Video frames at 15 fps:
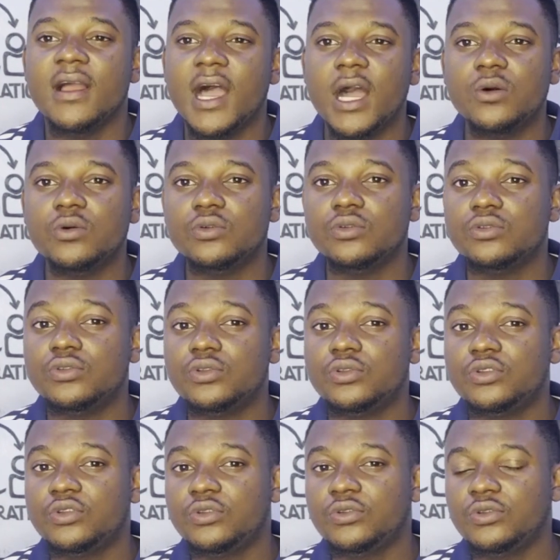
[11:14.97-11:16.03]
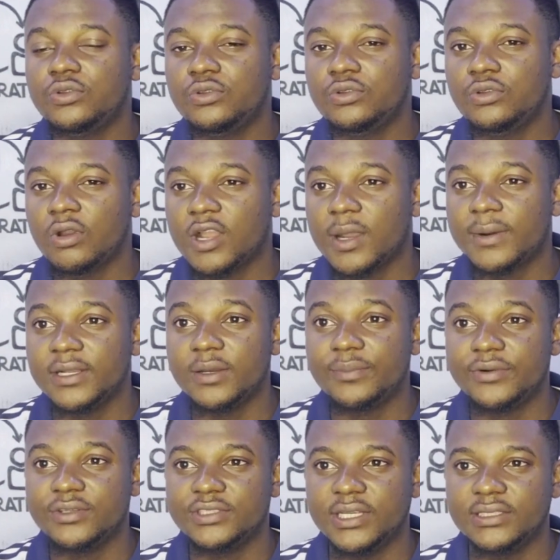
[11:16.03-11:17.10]
will talk about the
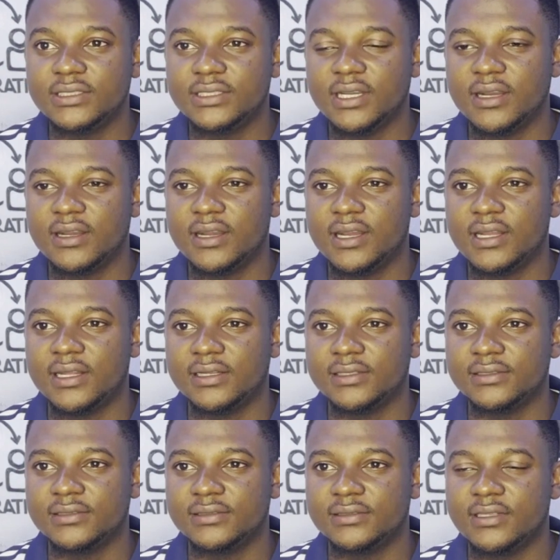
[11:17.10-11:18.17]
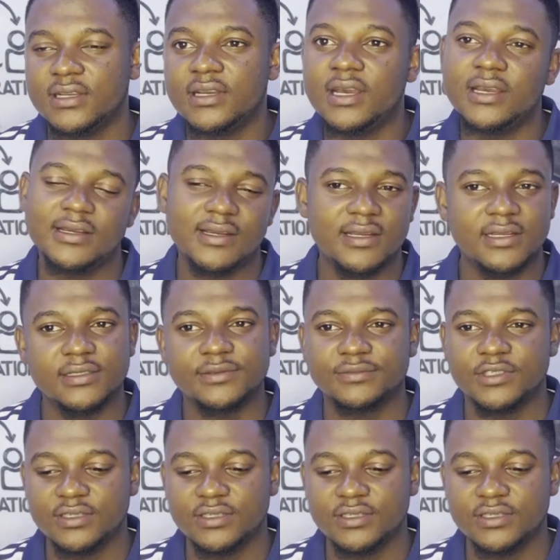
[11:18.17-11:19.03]
project, yeah, and